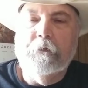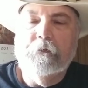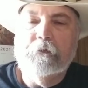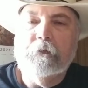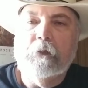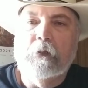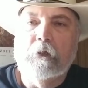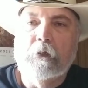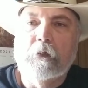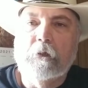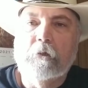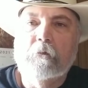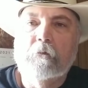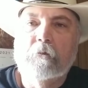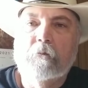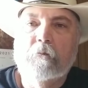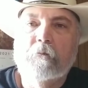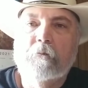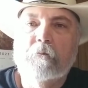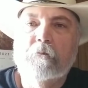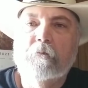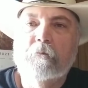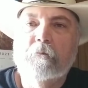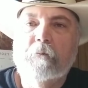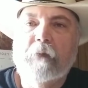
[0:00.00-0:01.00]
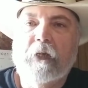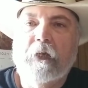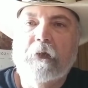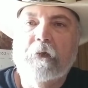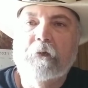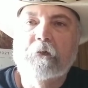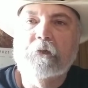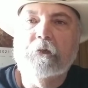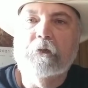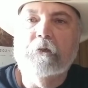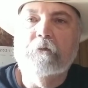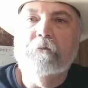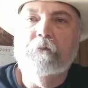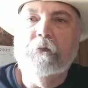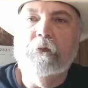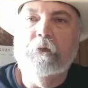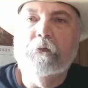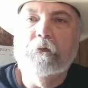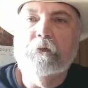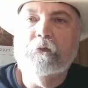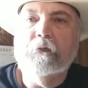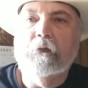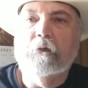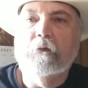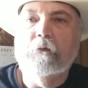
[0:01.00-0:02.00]
started passing a few
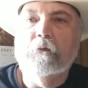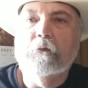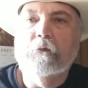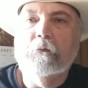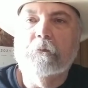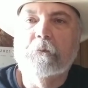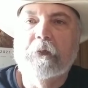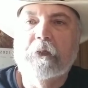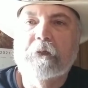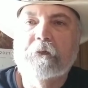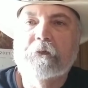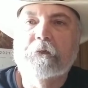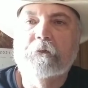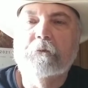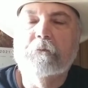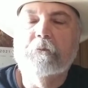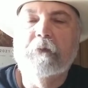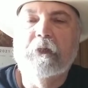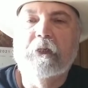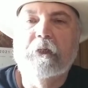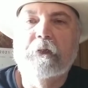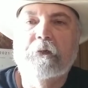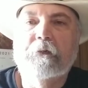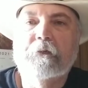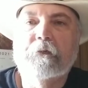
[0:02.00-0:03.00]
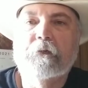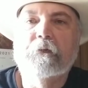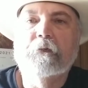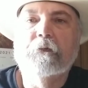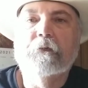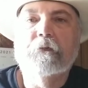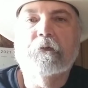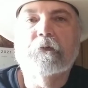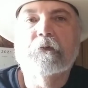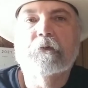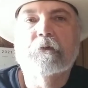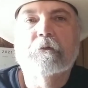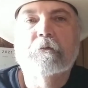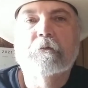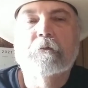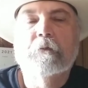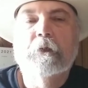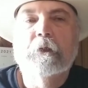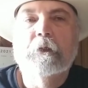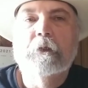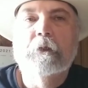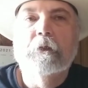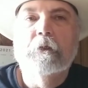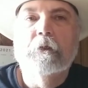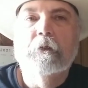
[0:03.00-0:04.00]
stones, bits and pieces.
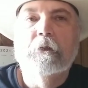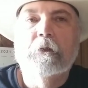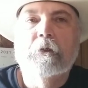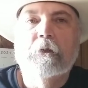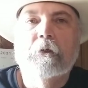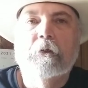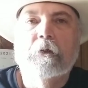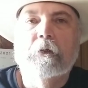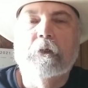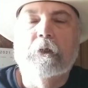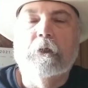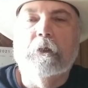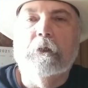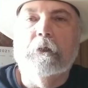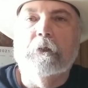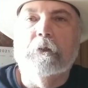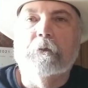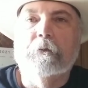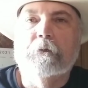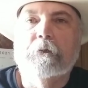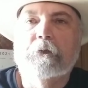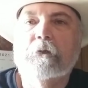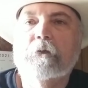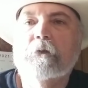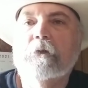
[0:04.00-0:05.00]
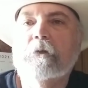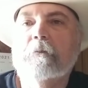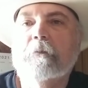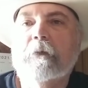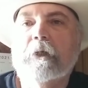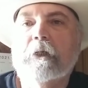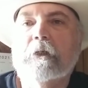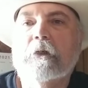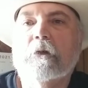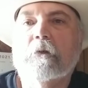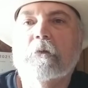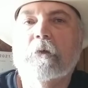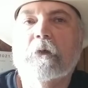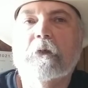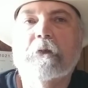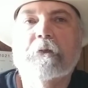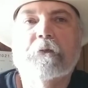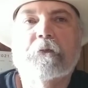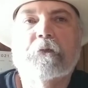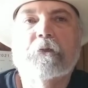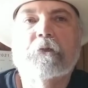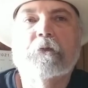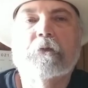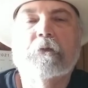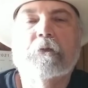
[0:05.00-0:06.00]
Uh, two of the bigger
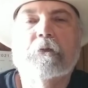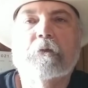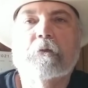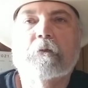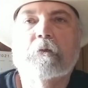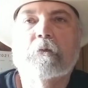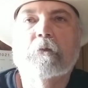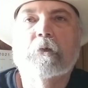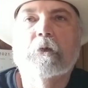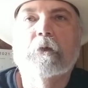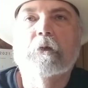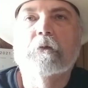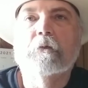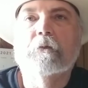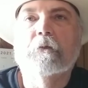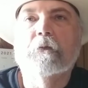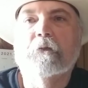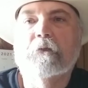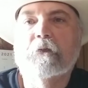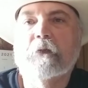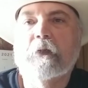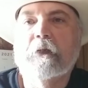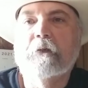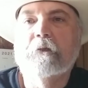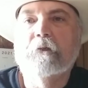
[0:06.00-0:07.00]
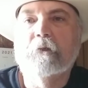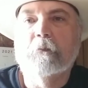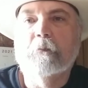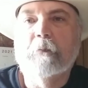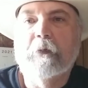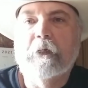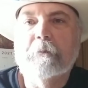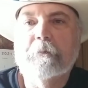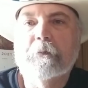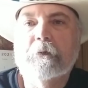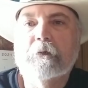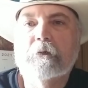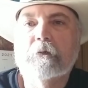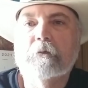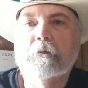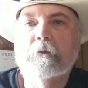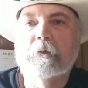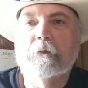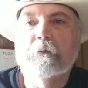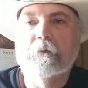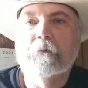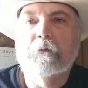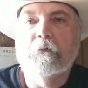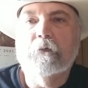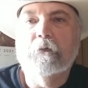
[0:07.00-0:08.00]
ones were the size of
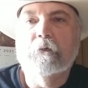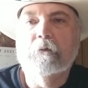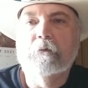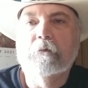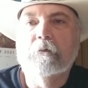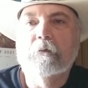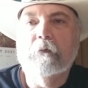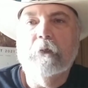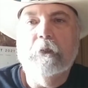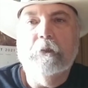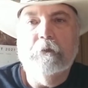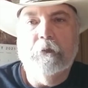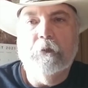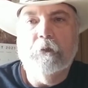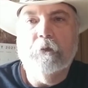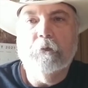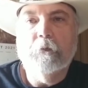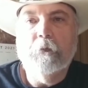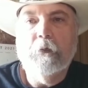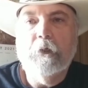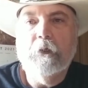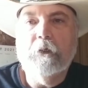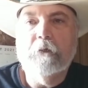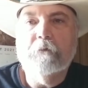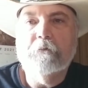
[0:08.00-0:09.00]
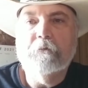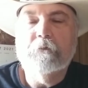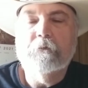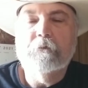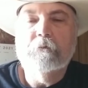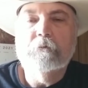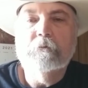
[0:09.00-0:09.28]
peppercorns, and they're rough.